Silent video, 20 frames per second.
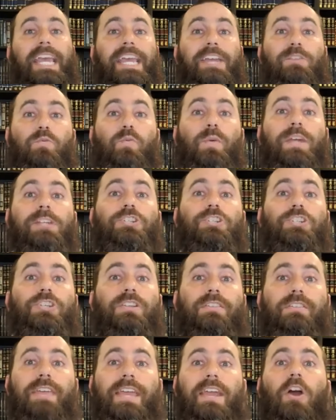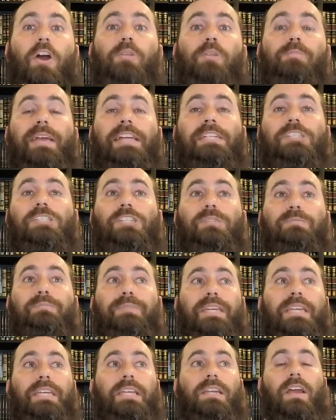in which they are meant to
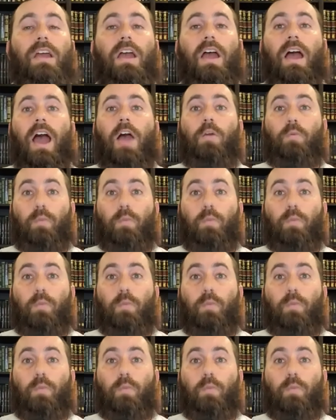be uh,